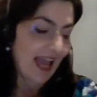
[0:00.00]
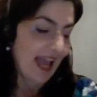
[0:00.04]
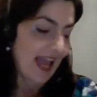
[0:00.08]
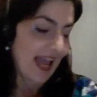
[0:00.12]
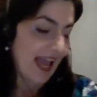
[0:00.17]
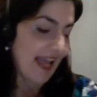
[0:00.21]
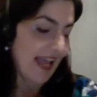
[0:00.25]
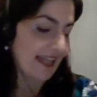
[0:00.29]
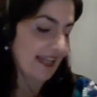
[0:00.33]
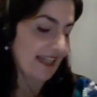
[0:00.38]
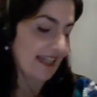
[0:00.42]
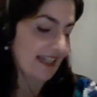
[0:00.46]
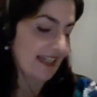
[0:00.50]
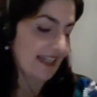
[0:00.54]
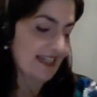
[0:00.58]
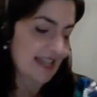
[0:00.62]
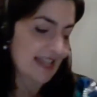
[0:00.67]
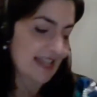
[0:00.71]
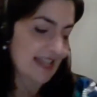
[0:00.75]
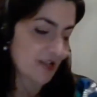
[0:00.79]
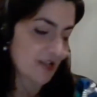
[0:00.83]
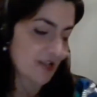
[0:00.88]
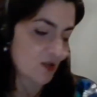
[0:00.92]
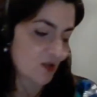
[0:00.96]
And this
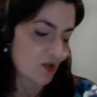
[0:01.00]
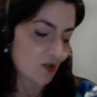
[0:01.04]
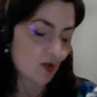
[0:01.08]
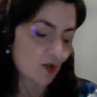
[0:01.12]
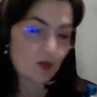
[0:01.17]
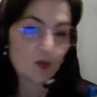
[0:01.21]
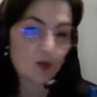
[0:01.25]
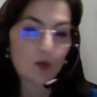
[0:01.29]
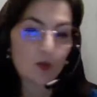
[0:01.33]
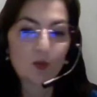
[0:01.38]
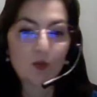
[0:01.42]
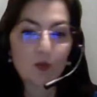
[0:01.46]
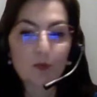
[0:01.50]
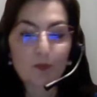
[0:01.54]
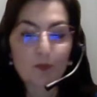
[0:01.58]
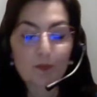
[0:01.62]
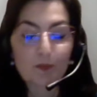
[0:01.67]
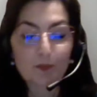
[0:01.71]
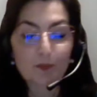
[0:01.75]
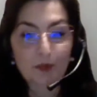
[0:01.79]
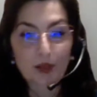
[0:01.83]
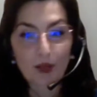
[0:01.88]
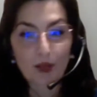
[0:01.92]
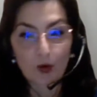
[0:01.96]
has to do
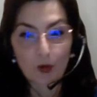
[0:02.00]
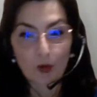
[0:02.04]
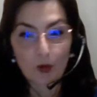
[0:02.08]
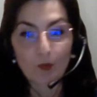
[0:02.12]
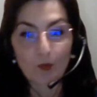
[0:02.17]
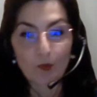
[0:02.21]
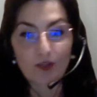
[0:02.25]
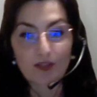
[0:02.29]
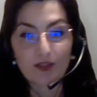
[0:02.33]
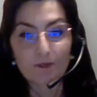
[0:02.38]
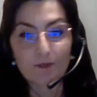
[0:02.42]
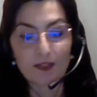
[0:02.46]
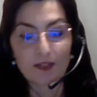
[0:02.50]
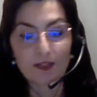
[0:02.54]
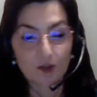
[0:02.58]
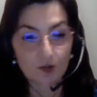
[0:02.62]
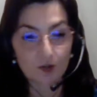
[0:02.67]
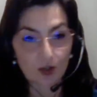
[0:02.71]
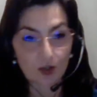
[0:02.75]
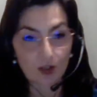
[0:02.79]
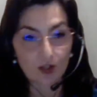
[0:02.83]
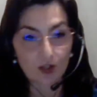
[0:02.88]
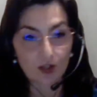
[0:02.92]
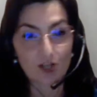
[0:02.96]
with the
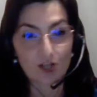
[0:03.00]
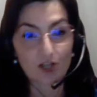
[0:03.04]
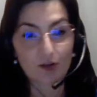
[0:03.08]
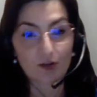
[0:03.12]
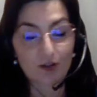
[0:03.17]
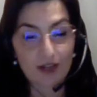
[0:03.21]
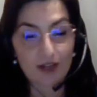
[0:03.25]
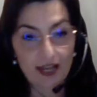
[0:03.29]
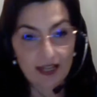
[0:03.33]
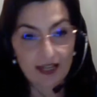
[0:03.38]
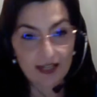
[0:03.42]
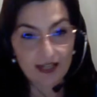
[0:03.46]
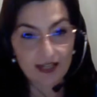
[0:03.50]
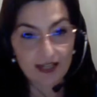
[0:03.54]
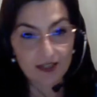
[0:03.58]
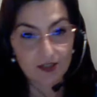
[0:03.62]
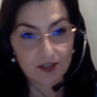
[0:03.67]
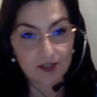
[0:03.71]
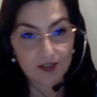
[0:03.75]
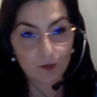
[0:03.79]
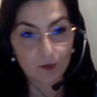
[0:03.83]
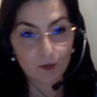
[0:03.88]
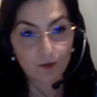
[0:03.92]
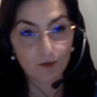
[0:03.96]
methodology
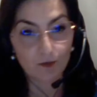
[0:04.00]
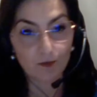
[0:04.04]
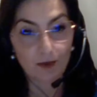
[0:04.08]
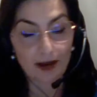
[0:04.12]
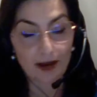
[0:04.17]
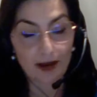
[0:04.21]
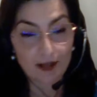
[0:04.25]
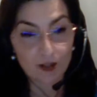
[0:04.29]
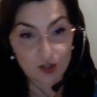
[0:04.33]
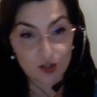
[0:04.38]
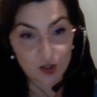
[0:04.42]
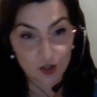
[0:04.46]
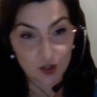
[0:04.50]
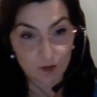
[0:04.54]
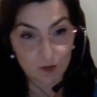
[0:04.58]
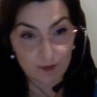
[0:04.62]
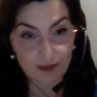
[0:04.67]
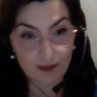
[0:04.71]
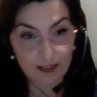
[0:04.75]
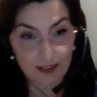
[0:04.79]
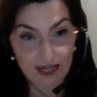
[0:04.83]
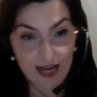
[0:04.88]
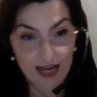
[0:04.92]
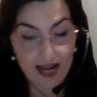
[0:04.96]
created by a
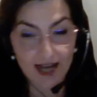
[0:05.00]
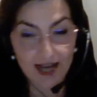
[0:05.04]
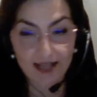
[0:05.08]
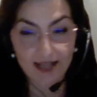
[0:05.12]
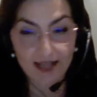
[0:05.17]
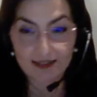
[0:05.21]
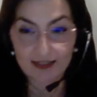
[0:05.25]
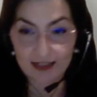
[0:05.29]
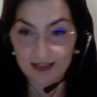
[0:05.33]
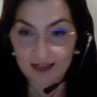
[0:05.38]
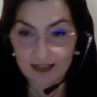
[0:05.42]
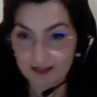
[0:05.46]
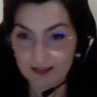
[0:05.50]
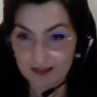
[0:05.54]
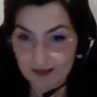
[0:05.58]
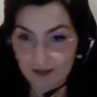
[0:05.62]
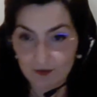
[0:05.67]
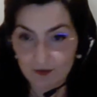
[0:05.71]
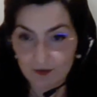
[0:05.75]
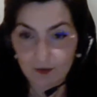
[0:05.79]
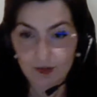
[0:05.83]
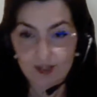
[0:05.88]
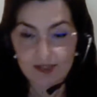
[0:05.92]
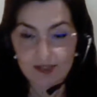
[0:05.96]
German guy that
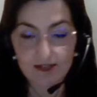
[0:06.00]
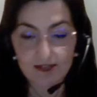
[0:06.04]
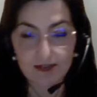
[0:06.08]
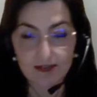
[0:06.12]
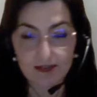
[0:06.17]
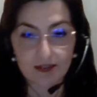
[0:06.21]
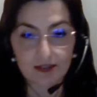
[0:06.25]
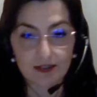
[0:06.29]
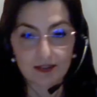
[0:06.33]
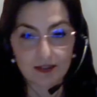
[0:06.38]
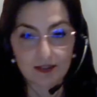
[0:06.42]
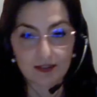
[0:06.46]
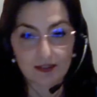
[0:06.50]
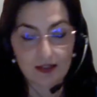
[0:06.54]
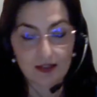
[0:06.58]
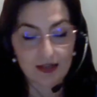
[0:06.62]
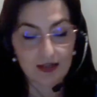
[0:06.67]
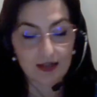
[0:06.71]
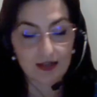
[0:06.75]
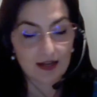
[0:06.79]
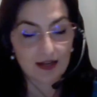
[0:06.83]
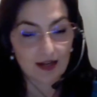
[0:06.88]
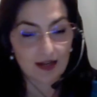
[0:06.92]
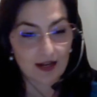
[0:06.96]
recently
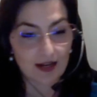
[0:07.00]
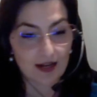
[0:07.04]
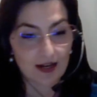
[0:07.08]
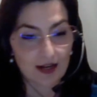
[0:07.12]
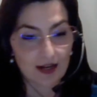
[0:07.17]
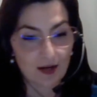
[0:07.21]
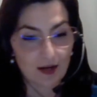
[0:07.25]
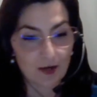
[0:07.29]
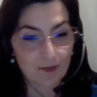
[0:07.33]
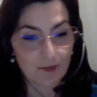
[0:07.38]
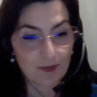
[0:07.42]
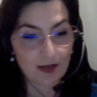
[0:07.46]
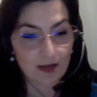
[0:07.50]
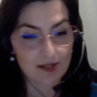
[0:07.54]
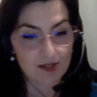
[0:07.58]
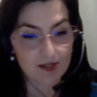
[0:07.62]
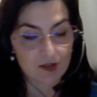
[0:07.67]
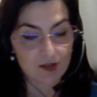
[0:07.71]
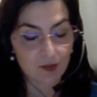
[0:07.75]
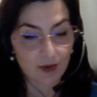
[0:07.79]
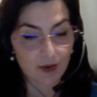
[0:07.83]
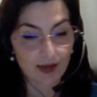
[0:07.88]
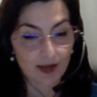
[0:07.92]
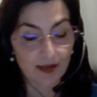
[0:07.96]

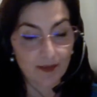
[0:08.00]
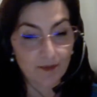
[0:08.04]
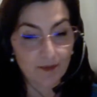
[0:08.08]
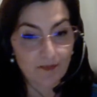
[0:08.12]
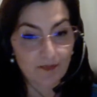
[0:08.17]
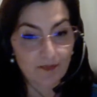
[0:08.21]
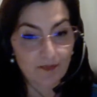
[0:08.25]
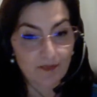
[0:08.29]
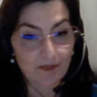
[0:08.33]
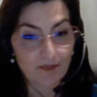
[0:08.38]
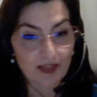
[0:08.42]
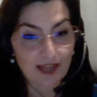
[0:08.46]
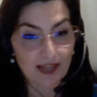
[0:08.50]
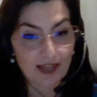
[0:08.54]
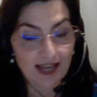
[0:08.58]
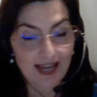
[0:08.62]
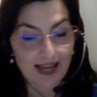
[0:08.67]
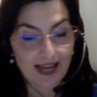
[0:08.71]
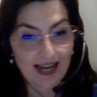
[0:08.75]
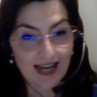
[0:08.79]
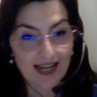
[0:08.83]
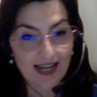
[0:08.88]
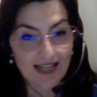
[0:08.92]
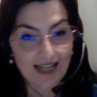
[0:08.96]
passed away.
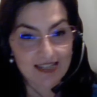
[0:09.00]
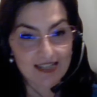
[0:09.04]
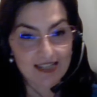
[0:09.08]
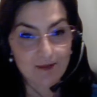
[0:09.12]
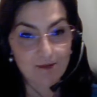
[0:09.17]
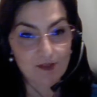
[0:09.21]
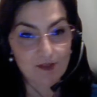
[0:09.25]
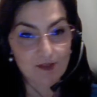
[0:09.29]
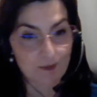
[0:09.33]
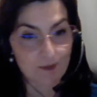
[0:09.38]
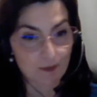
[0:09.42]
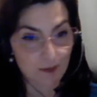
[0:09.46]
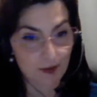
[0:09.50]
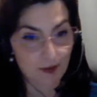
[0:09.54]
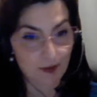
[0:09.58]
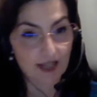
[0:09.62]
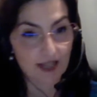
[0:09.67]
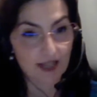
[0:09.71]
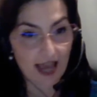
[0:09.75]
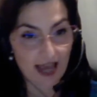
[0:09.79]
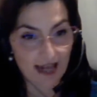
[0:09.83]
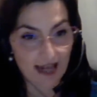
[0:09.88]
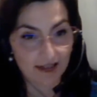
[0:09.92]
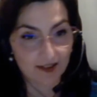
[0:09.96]
His name is Bert
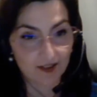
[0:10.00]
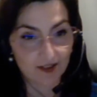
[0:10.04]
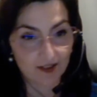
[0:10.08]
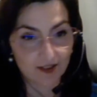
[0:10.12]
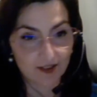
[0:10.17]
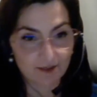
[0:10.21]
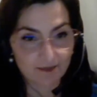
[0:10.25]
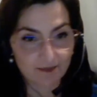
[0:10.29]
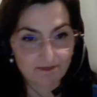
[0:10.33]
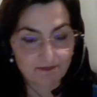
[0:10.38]
Hellinger.